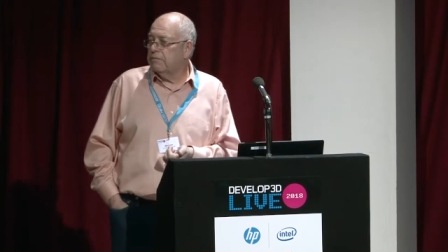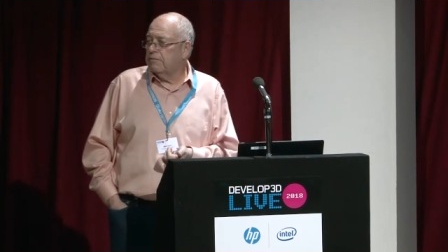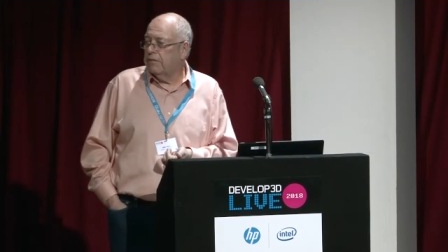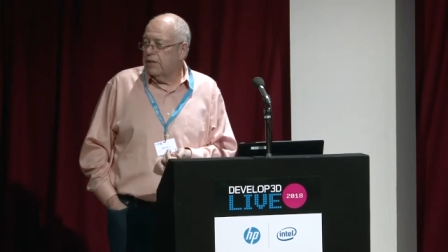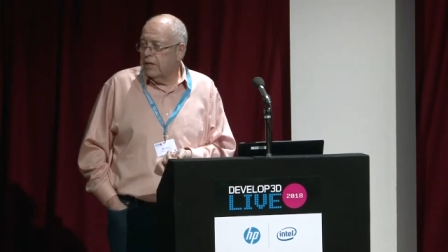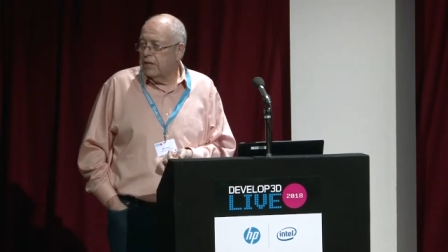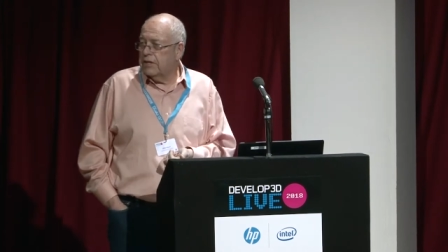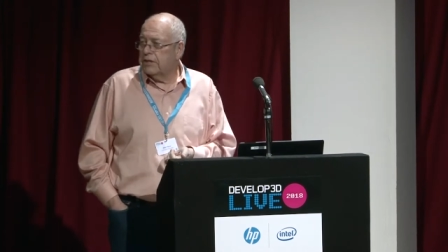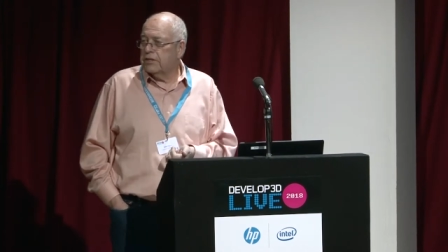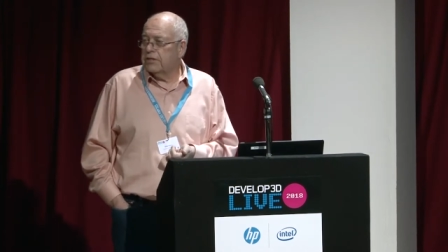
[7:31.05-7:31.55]

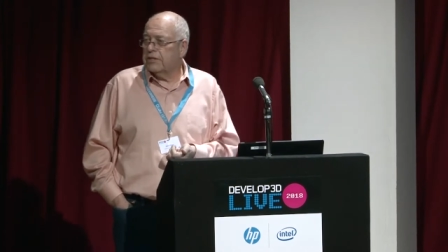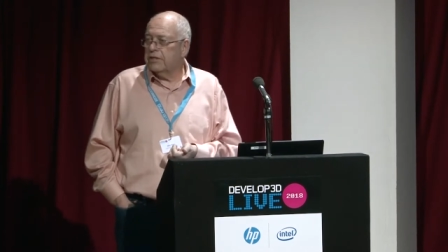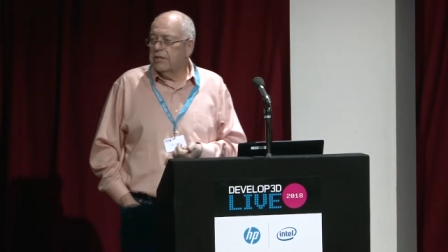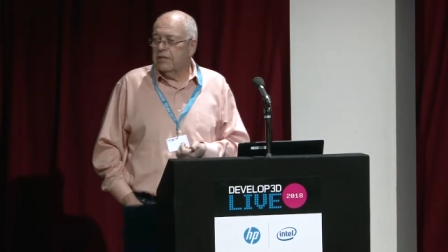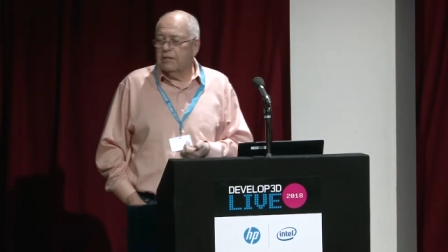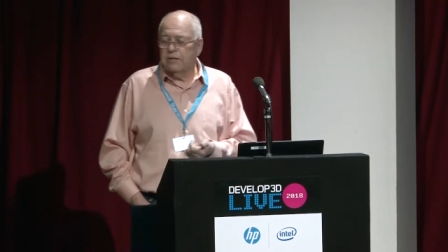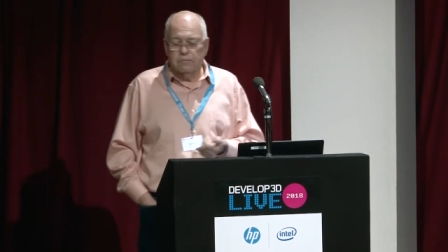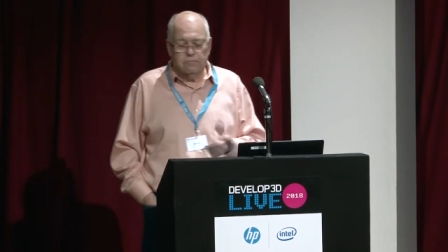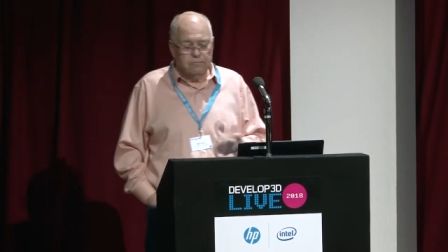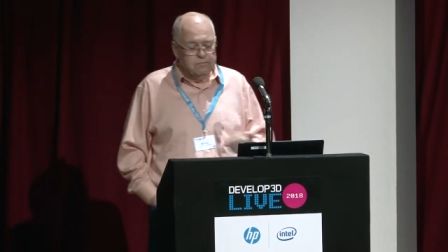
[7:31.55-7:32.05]

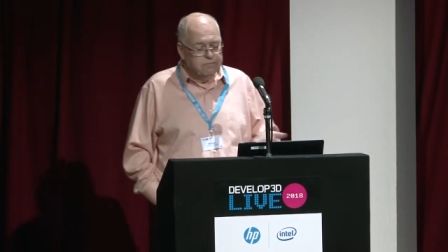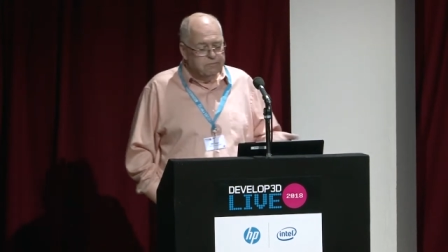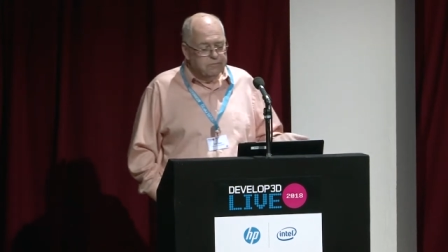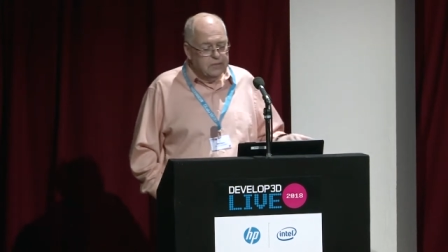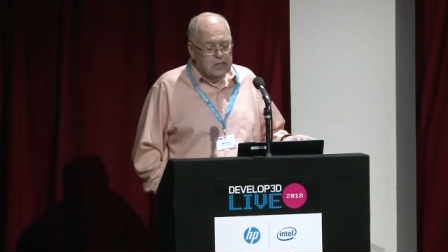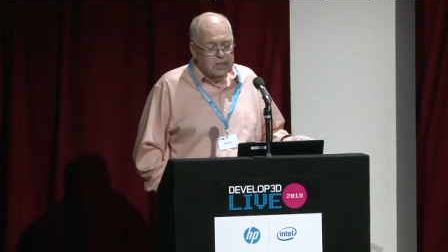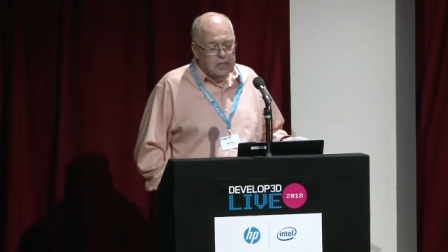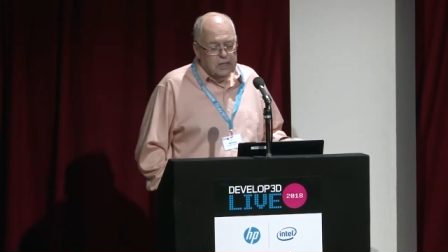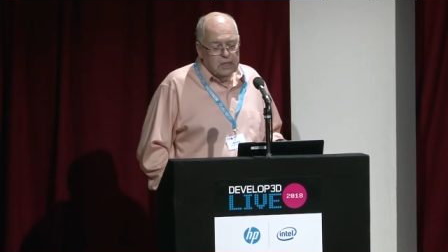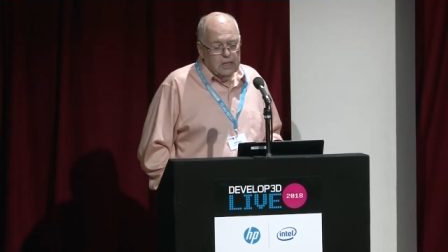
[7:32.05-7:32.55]
faster.
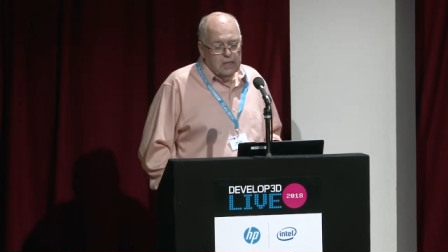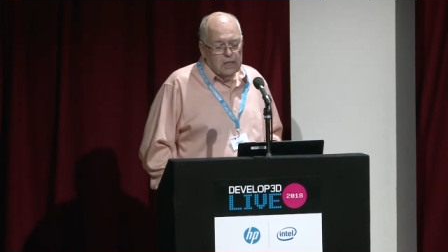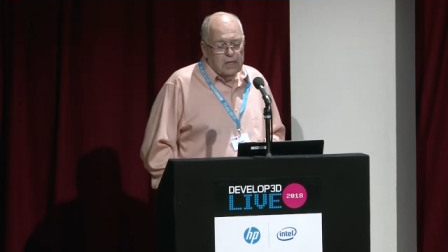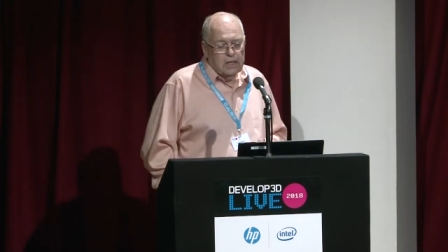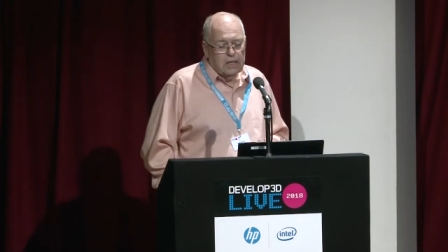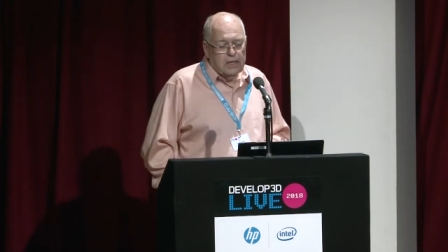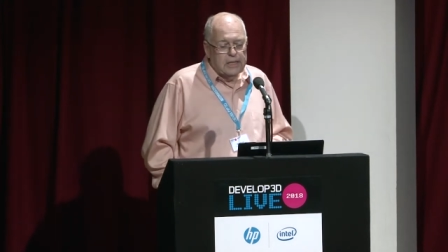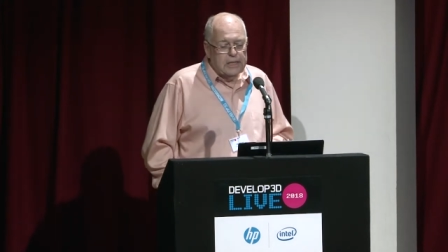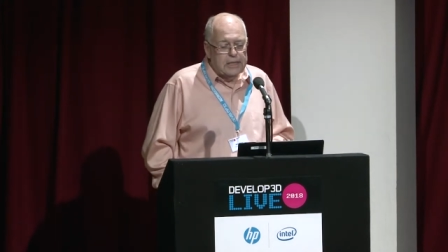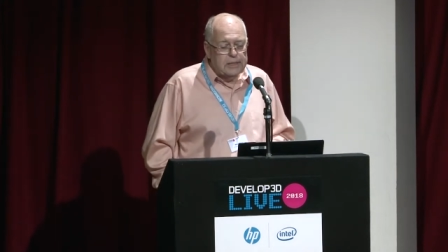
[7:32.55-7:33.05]

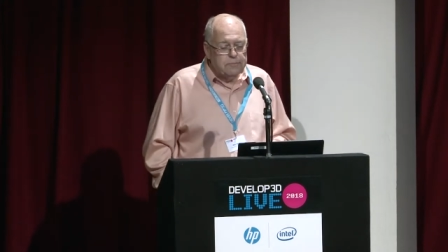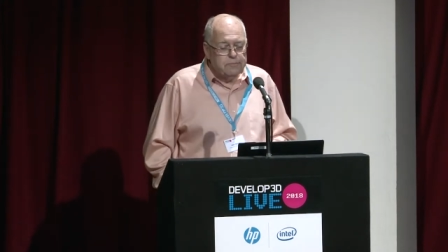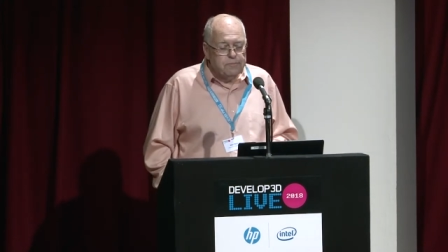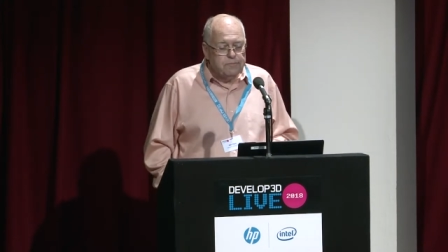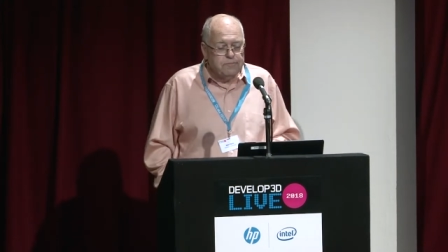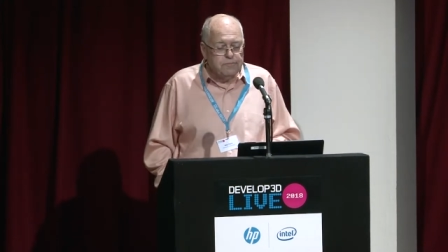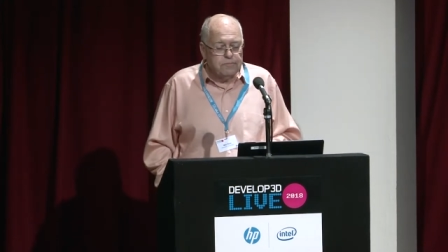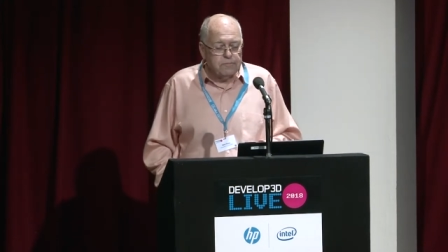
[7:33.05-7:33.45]
But